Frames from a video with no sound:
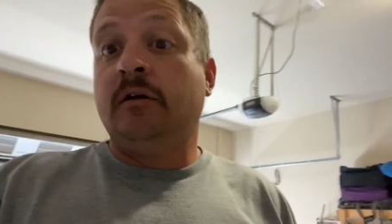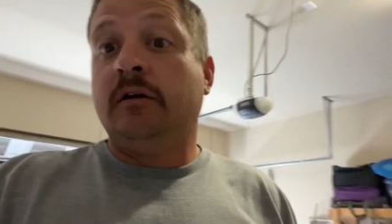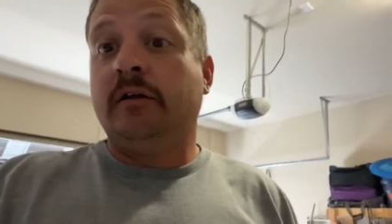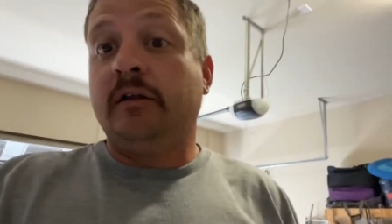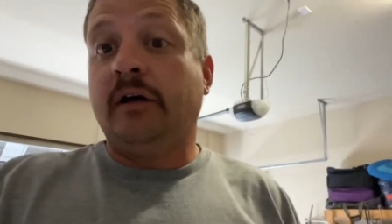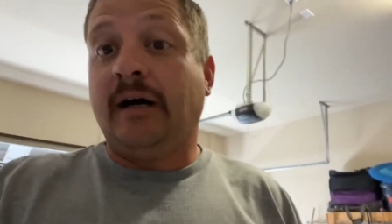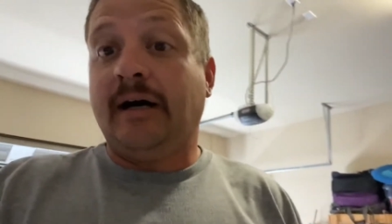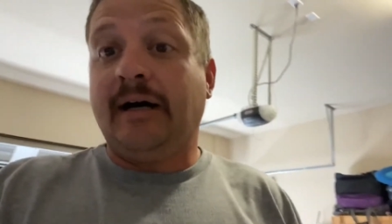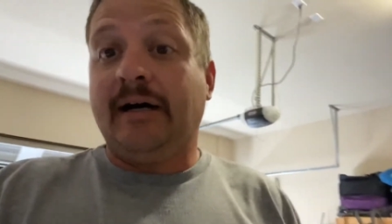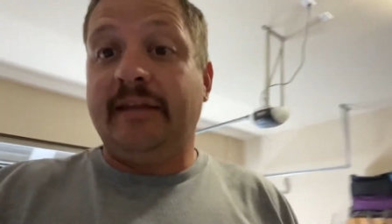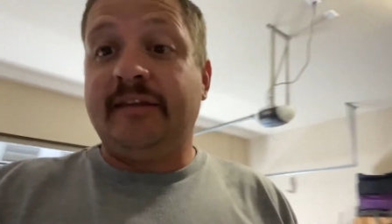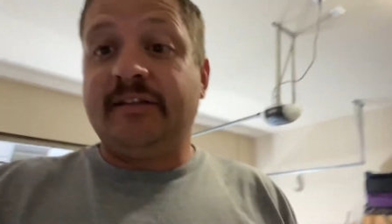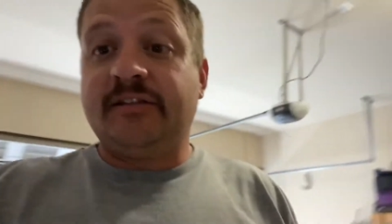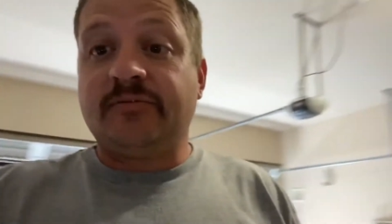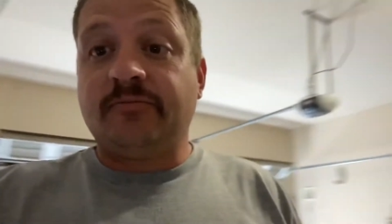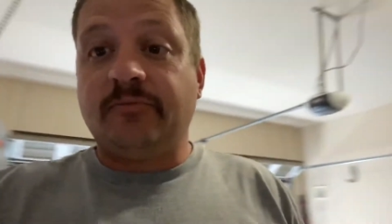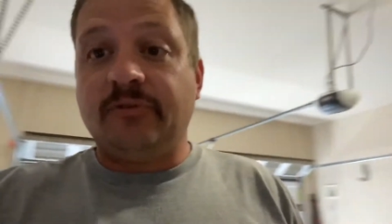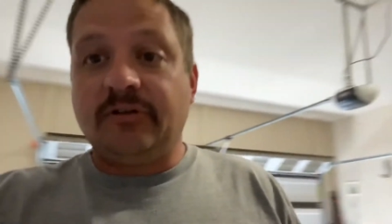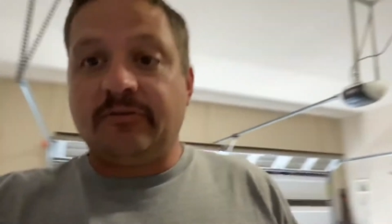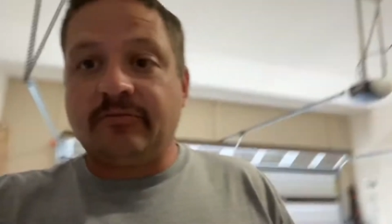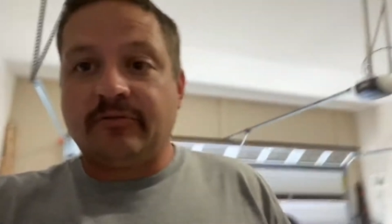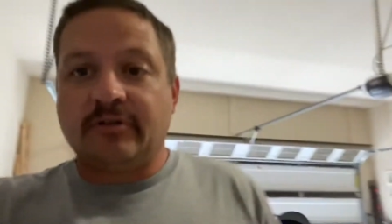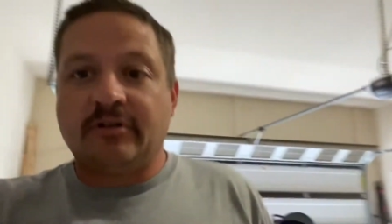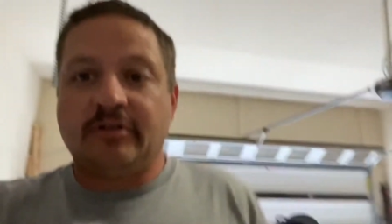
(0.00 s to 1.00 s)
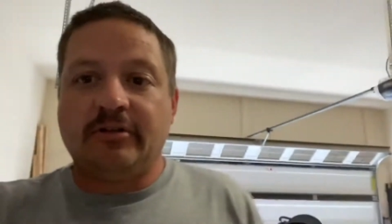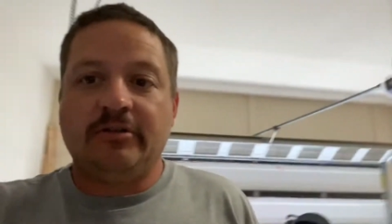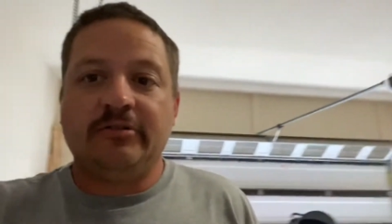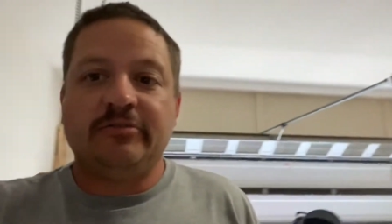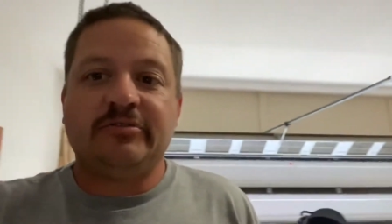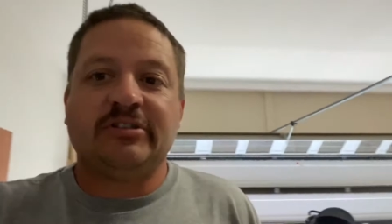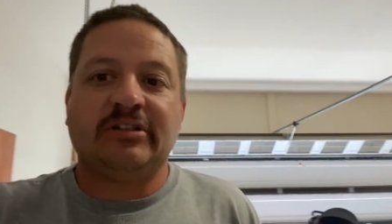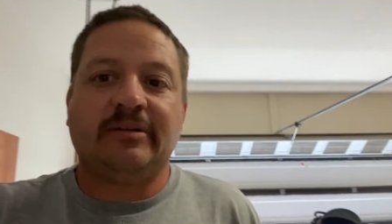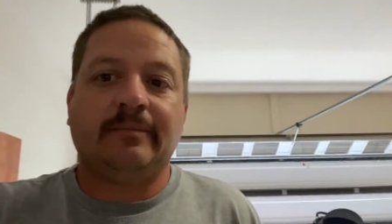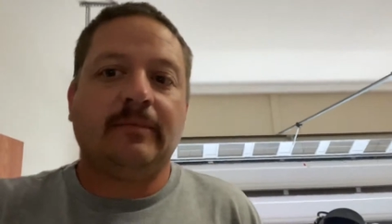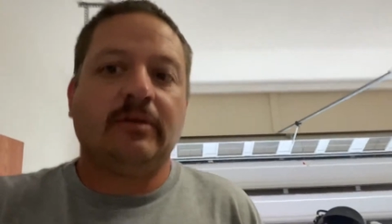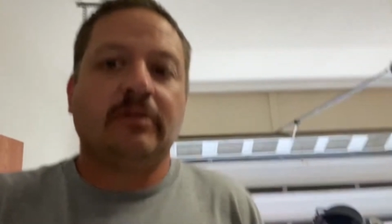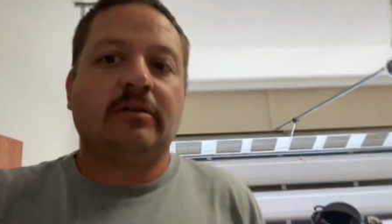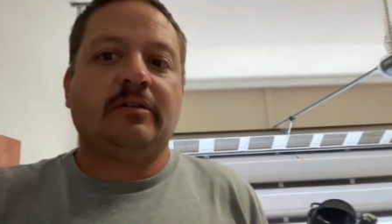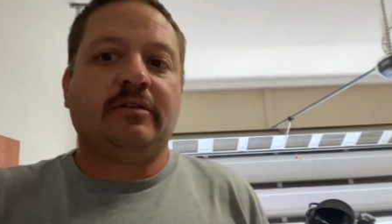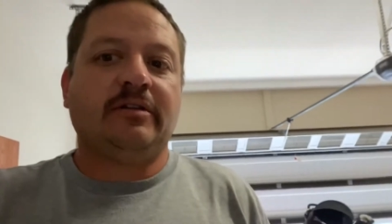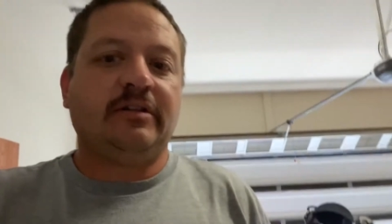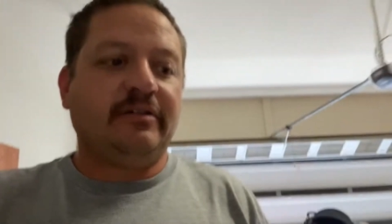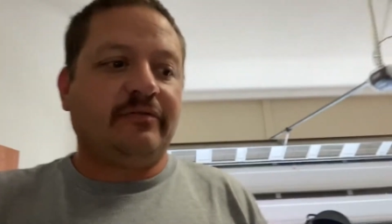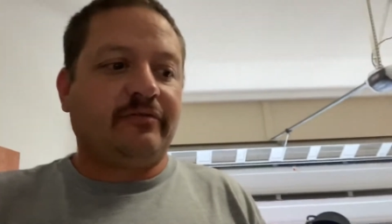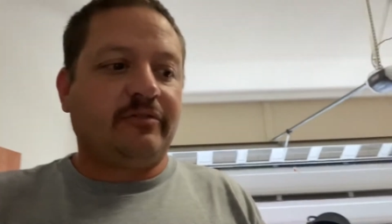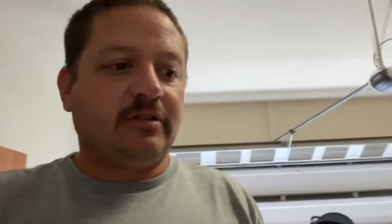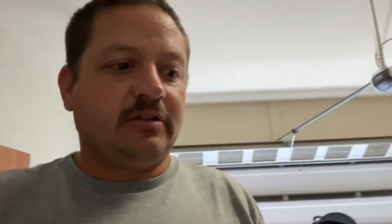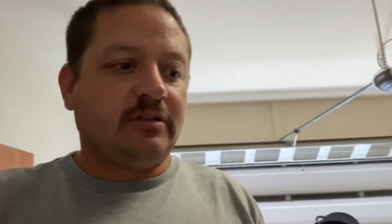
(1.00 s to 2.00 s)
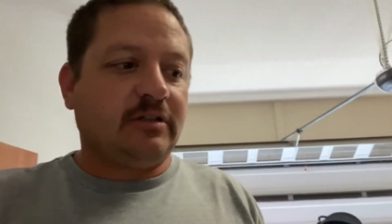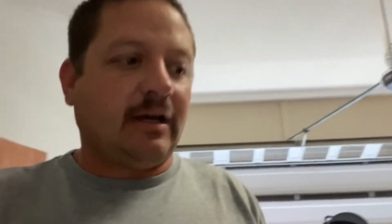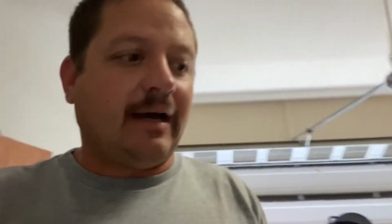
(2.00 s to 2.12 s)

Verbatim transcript: Uh, this week we're going to do something a little different.